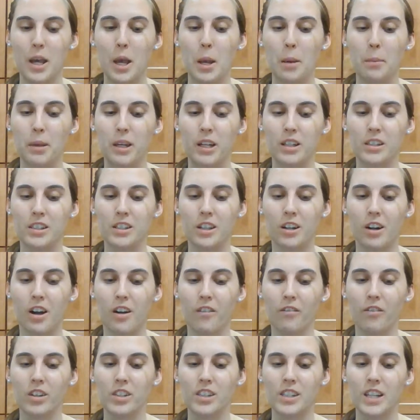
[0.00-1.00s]
Because the
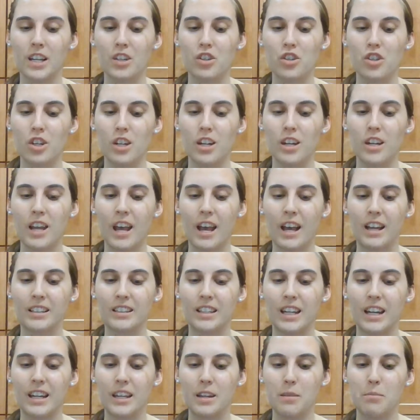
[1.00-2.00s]
conversation had
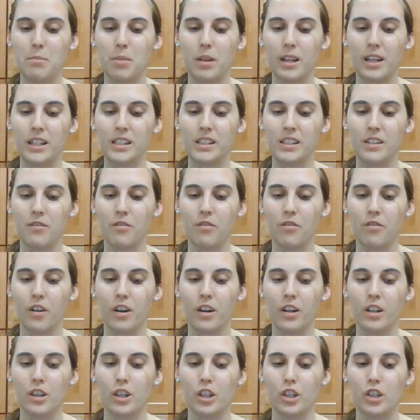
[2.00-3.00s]
taken place in
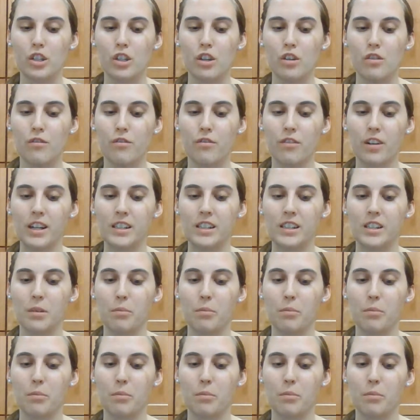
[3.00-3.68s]
front of the two friends,